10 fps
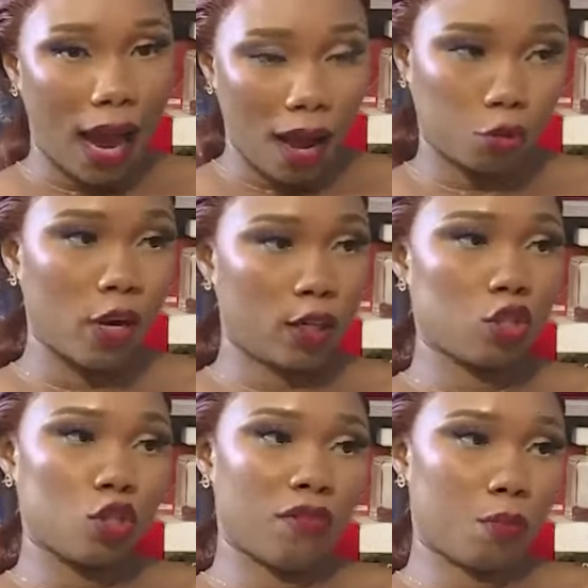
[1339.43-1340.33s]
I'm trying
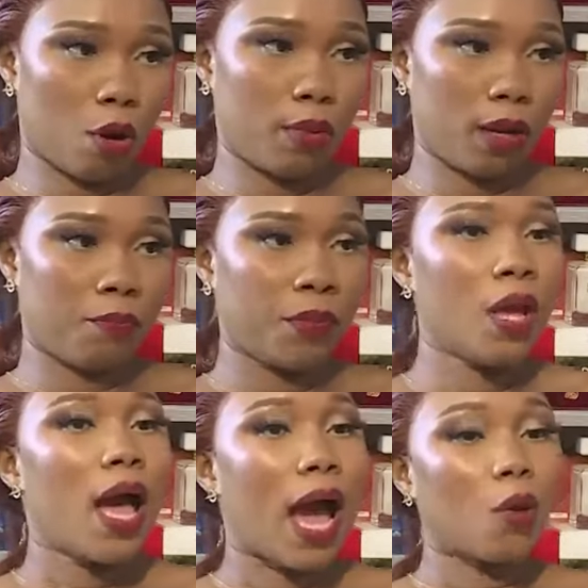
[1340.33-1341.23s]
to solve problem,
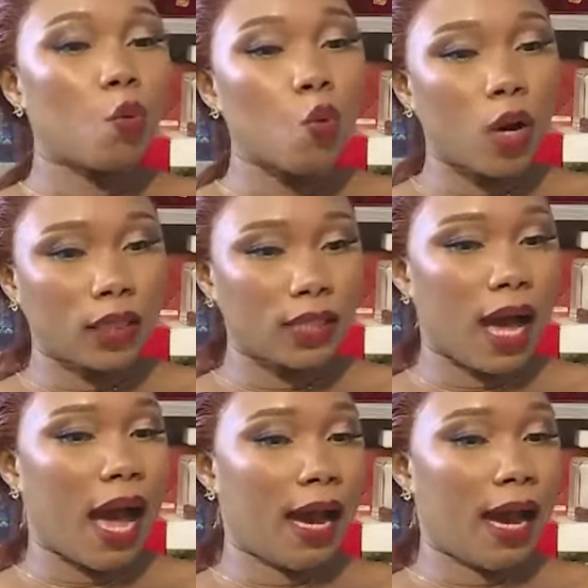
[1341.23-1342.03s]
mm. and what